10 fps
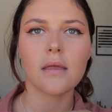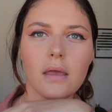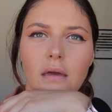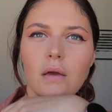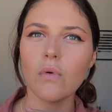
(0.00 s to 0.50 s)

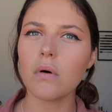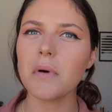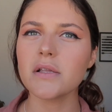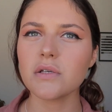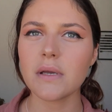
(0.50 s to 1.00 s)
Okay, what am
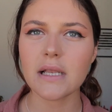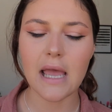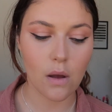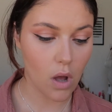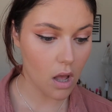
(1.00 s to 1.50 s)
I doing
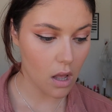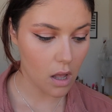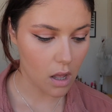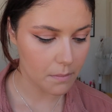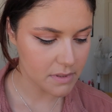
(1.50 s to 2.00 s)
now?
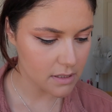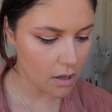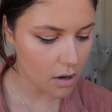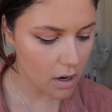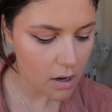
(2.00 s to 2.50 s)

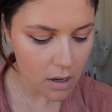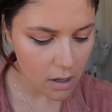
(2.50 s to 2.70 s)
Mascara.